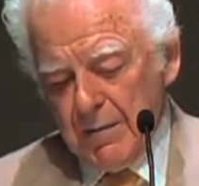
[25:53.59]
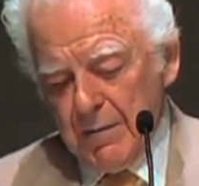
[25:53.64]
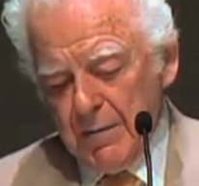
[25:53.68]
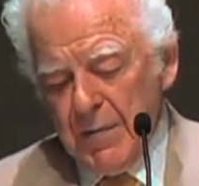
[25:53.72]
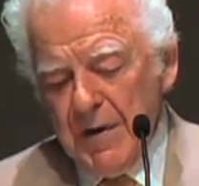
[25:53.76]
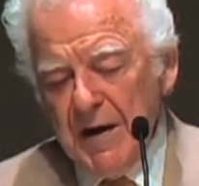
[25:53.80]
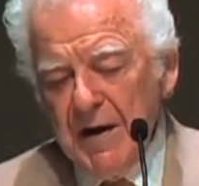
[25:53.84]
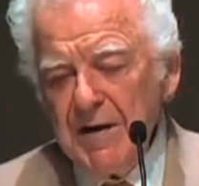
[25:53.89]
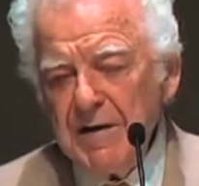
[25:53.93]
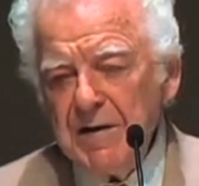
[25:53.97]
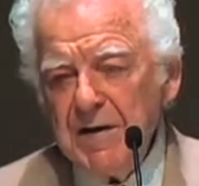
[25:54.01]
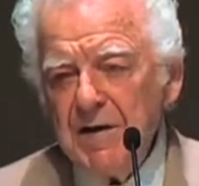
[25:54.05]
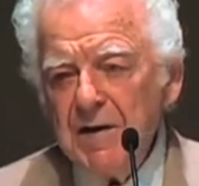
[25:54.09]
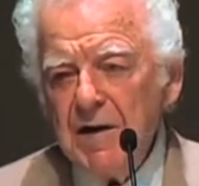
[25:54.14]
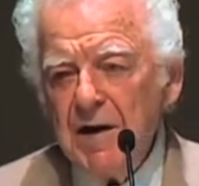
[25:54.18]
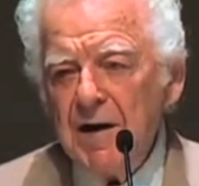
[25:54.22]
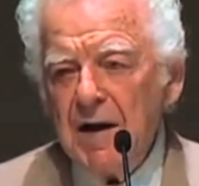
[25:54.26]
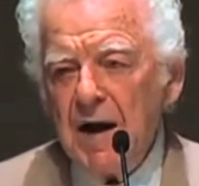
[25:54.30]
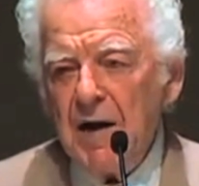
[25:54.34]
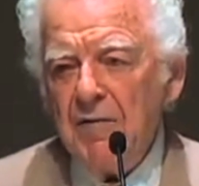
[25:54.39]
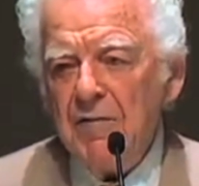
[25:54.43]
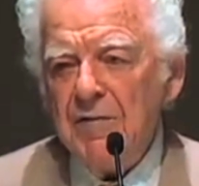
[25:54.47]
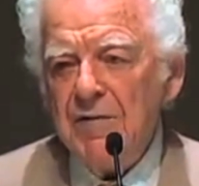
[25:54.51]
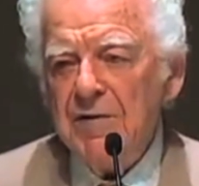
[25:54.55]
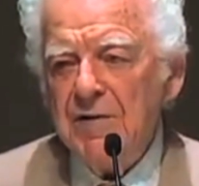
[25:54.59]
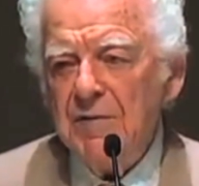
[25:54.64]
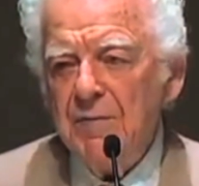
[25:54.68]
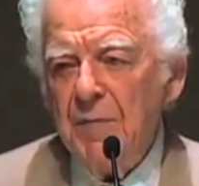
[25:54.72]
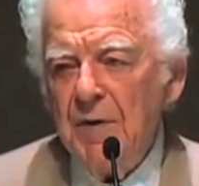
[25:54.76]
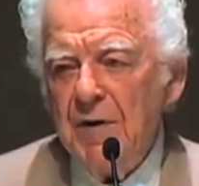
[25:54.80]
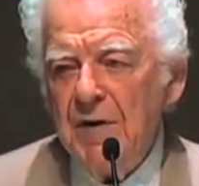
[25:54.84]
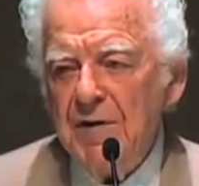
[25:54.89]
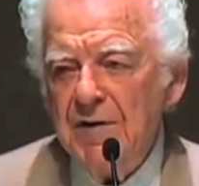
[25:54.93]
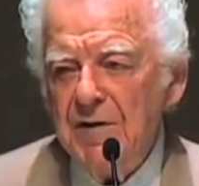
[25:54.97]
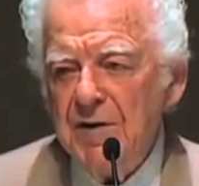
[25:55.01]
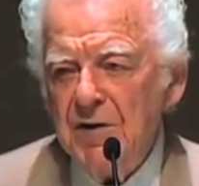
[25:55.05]
made an
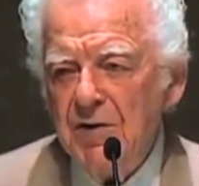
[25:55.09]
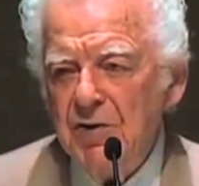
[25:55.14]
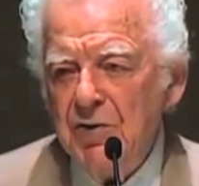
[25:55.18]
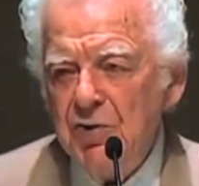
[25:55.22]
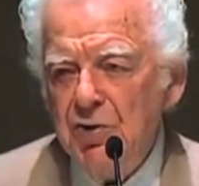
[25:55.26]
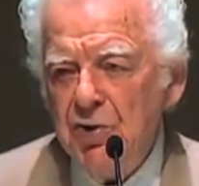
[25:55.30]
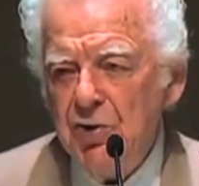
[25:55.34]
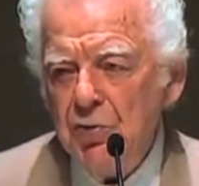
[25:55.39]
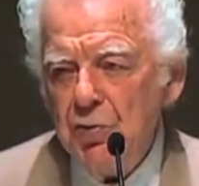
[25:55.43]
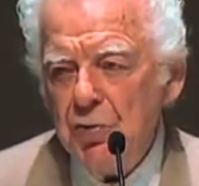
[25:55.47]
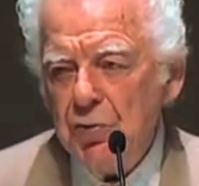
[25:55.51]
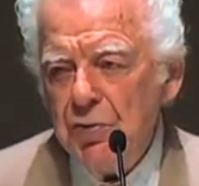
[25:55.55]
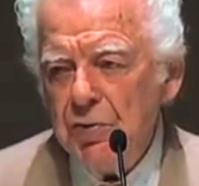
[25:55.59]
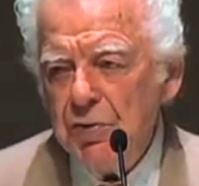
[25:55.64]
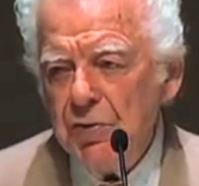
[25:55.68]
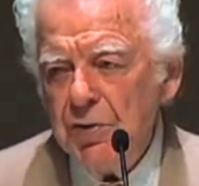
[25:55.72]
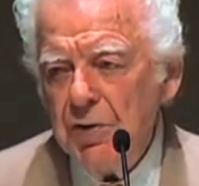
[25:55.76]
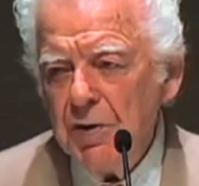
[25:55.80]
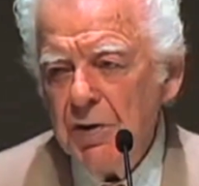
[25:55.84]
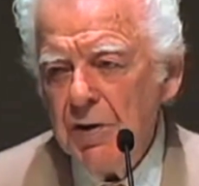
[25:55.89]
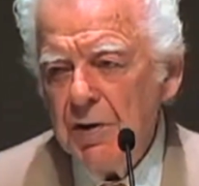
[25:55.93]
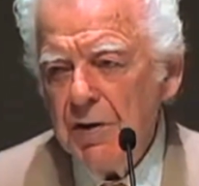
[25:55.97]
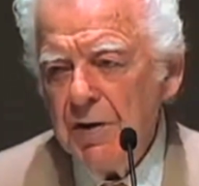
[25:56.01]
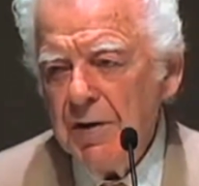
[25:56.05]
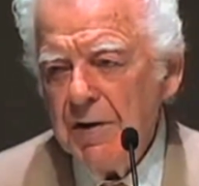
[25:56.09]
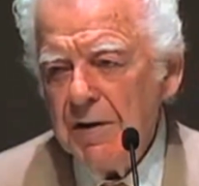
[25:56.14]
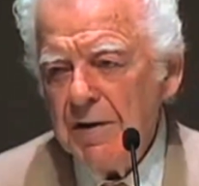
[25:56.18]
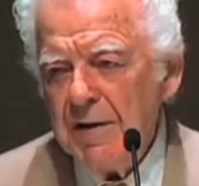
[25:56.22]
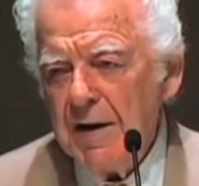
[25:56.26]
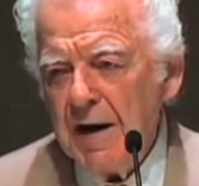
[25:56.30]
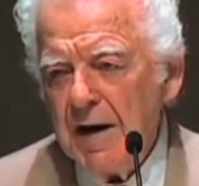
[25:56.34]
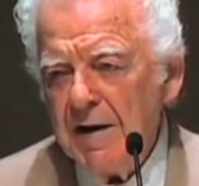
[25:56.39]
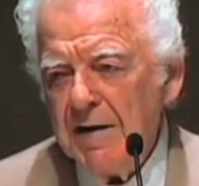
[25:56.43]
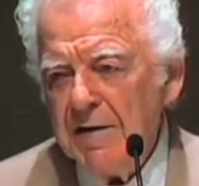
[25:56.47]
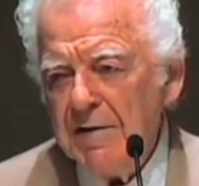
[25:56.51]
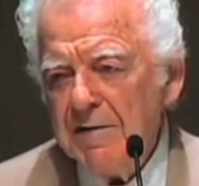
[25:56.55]
announcement in June
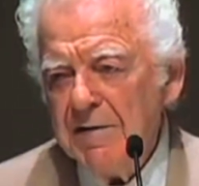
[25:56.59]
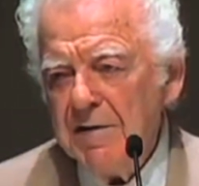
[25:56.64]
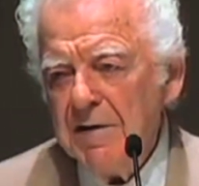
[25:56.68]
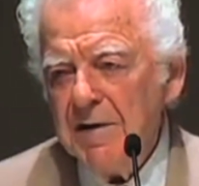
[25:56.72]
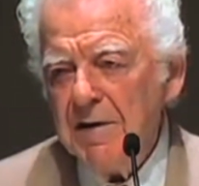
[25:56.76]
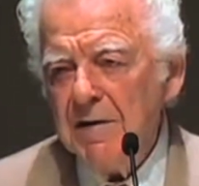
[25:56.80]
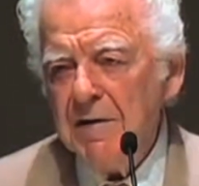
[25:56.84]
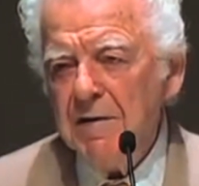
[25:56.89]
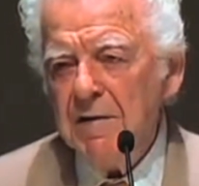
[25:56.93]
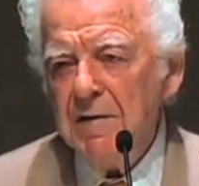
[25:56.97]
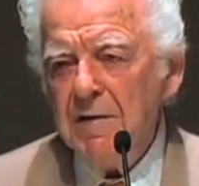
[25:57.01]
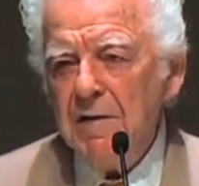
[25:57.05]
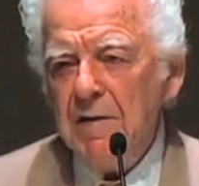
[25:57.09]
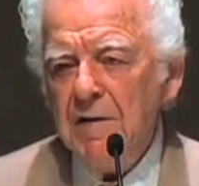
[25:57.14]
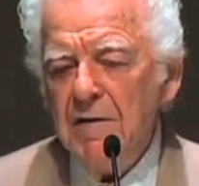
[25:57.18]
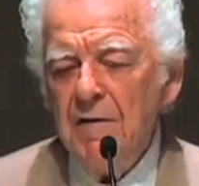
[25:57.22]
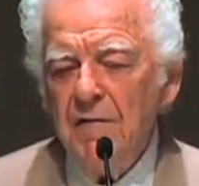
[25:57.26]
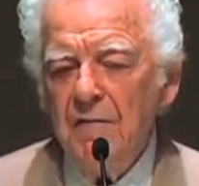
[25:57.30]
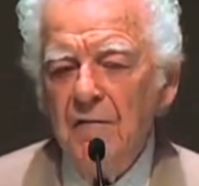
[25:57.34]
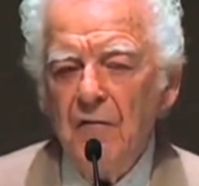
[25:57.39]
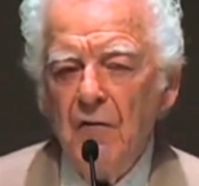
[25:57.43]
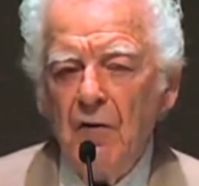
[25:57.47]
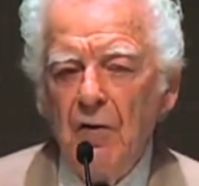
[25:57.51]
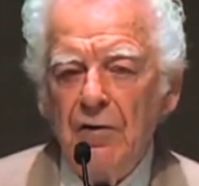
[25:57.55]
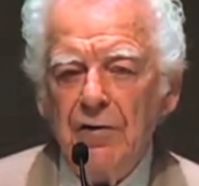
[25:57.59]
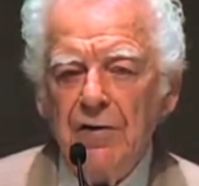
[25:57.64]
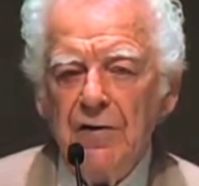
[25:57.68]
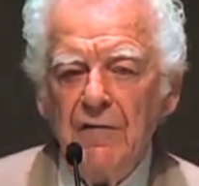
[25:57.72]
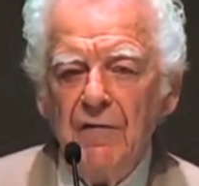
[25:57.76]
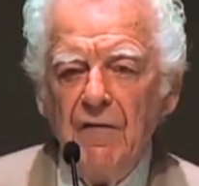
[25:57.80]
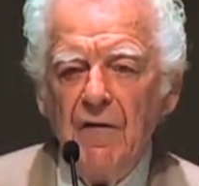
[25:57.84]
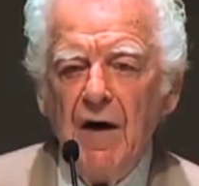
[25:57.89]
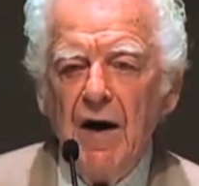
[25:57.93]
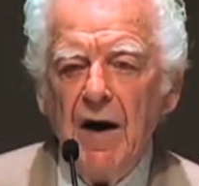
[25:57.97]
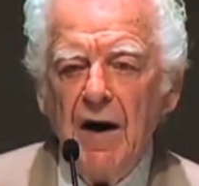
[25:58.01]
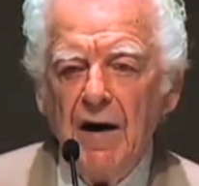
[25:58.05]

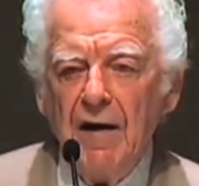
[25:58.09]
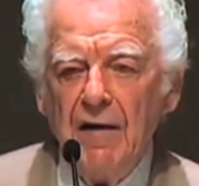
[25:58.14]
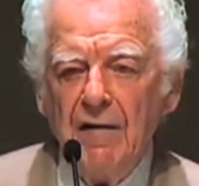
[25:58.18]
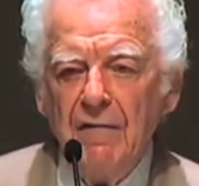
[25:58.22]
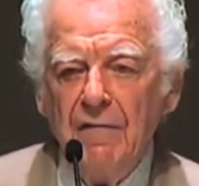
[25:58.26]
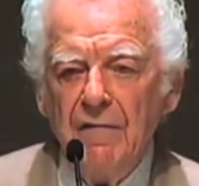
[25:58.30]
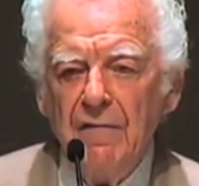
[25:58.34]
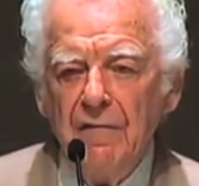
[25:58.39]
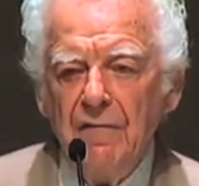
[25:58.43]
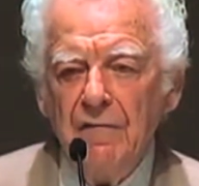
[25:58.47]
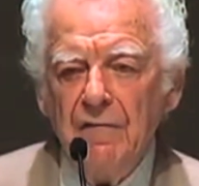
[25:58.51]
1945,